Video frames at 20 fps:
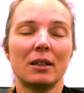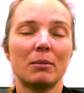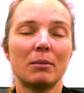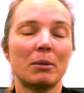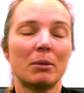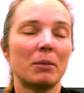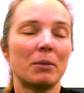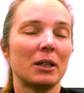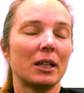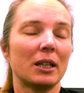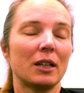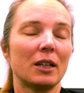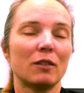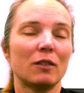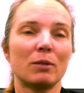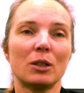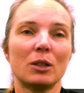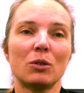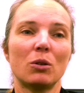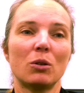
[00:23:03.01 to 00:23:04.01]
that my mother gave
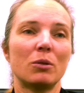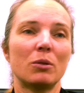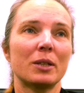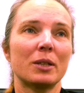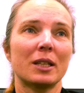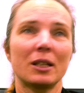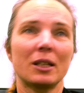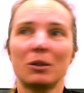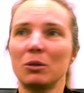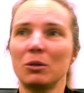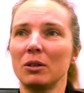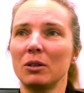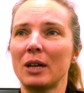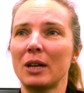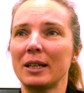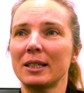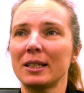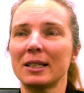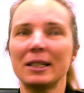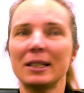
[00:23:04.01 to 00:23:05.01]
me, to always get a good
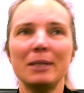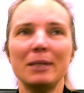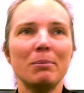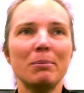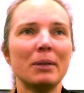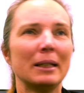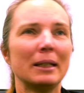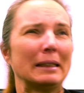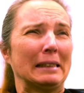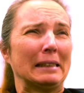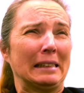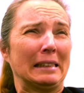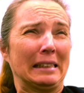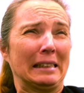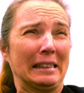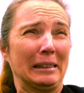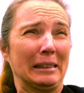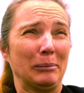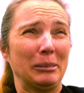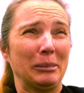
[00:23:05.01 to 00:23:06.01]
night's sleep.
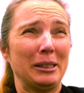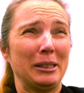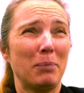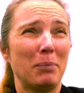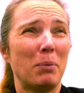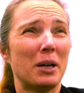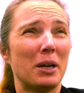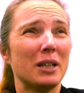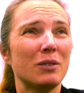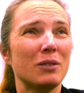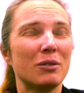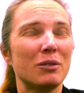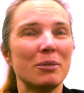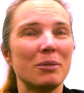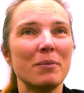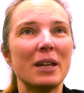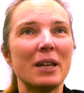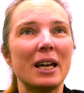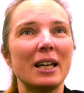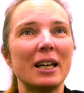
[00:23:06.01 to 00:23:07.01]
But apart
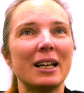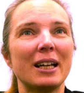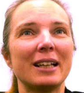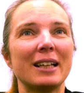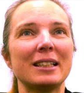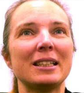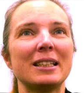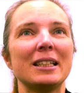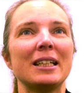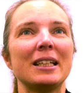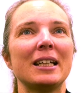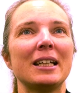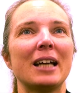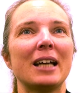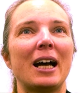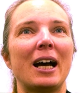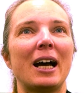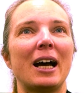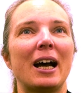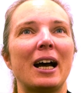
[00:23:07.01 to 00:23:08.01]
from that, I think
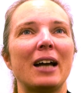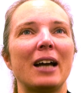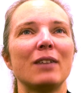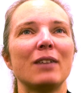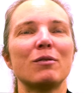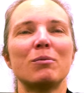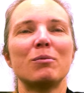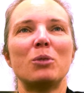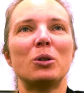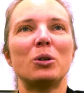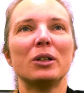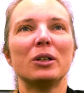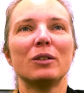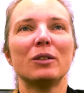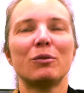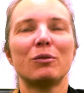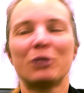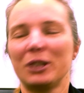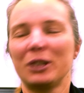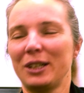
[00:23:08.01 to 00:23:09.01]
I have more for